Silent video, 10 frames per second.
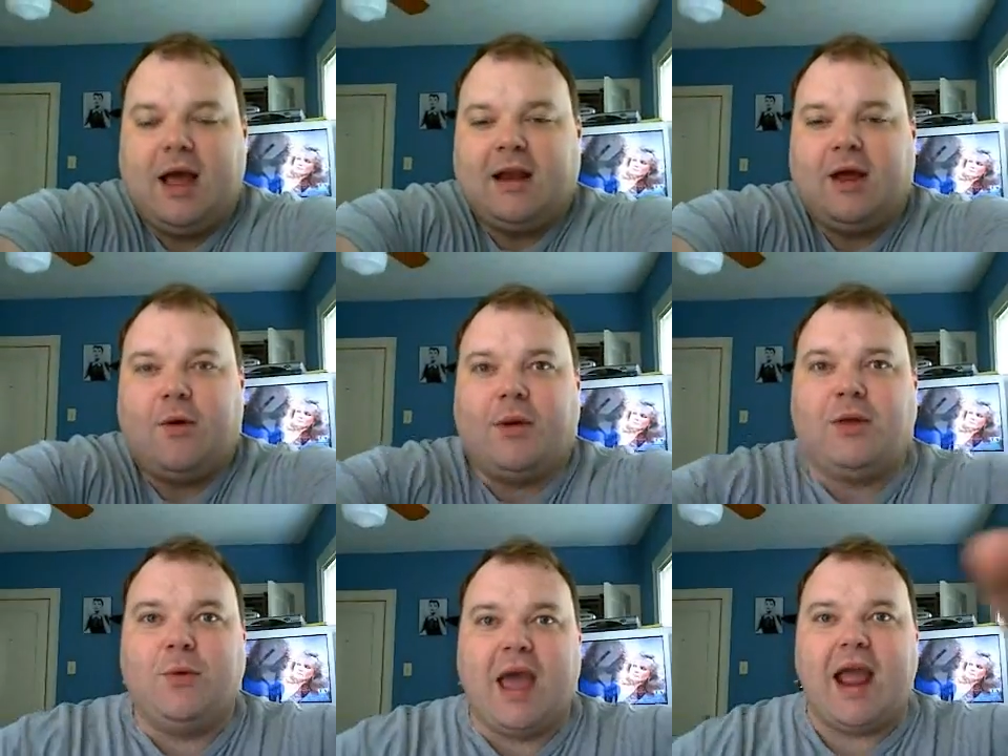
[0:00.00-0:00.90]
I know,
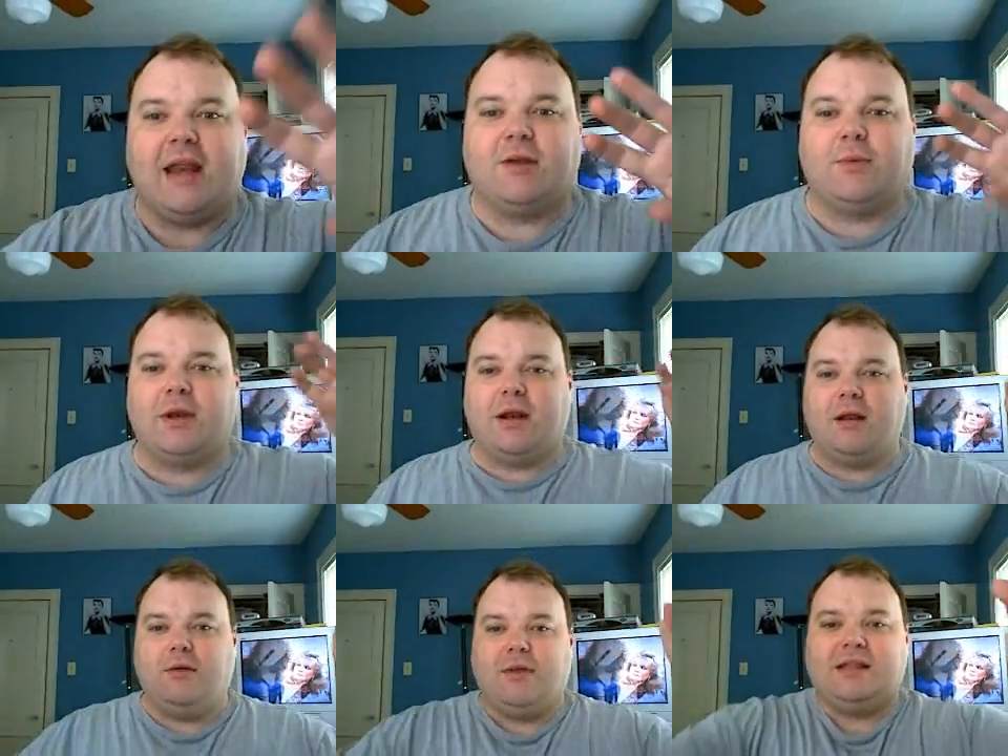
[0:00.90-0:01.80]
you hate it when...
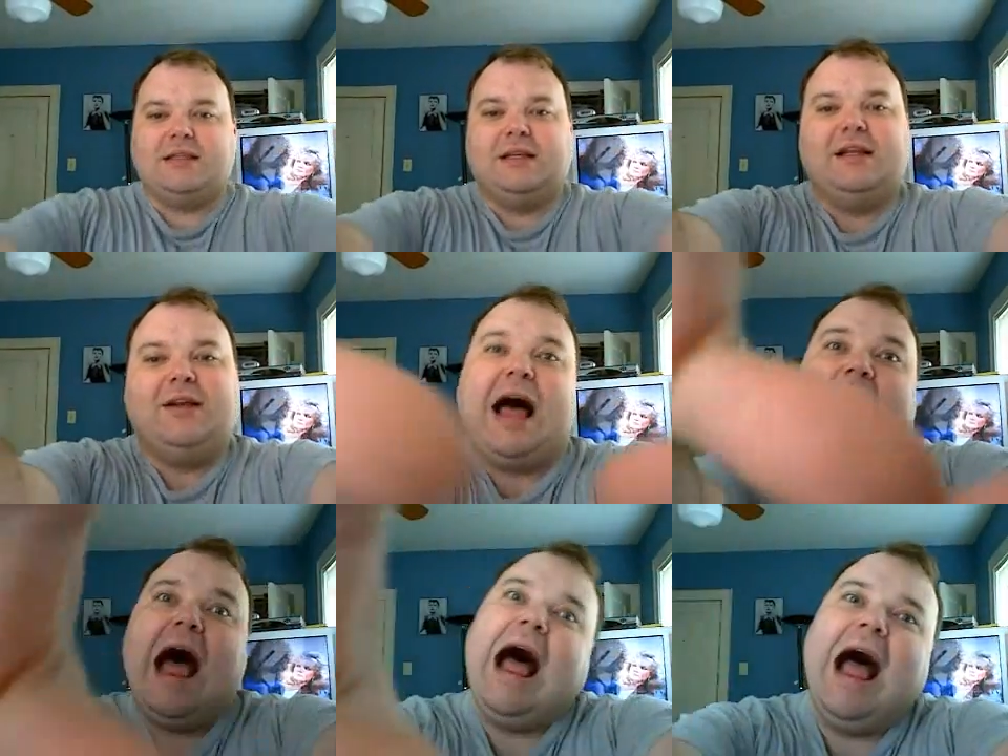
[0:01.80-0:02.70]
Oh, that's a little
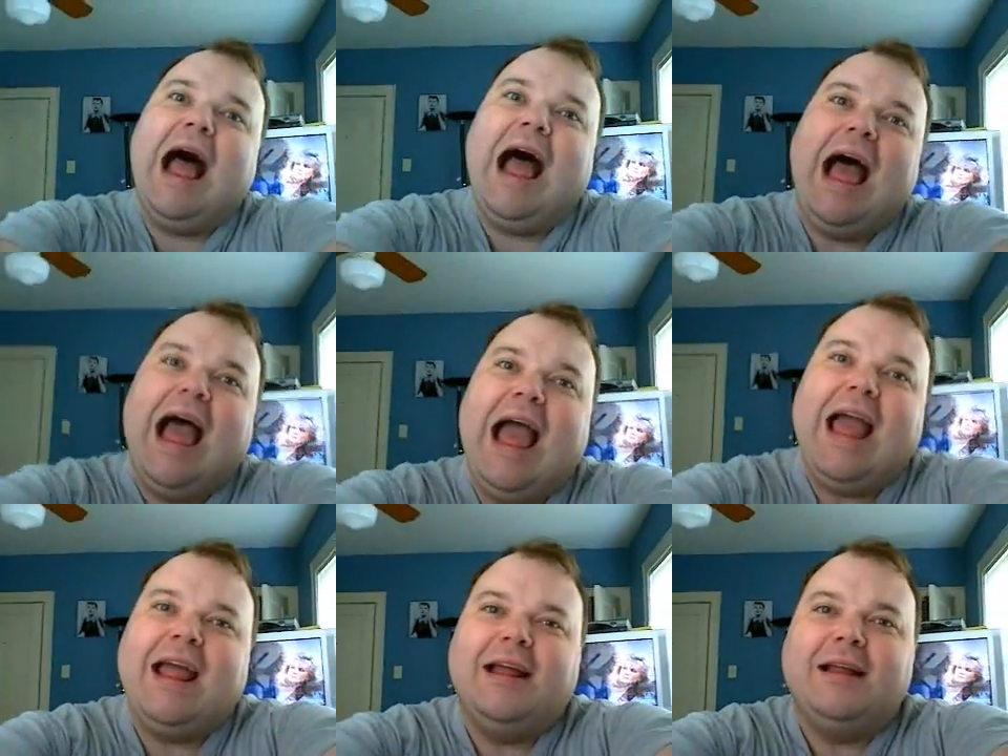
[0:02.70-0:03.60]
high!